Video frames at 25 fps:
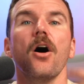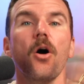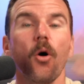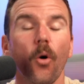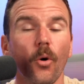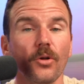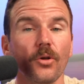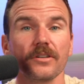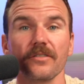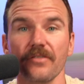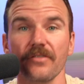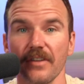
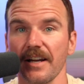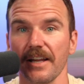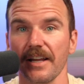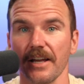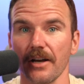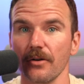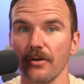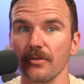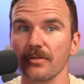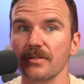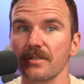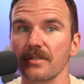older
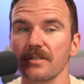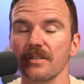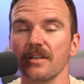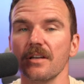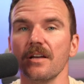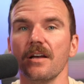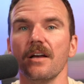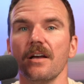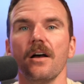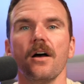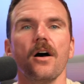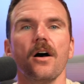videos
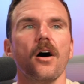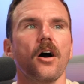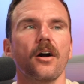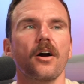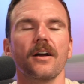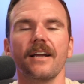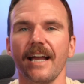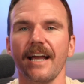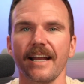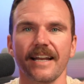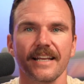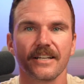
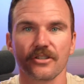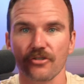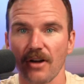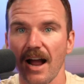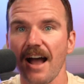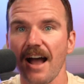are getting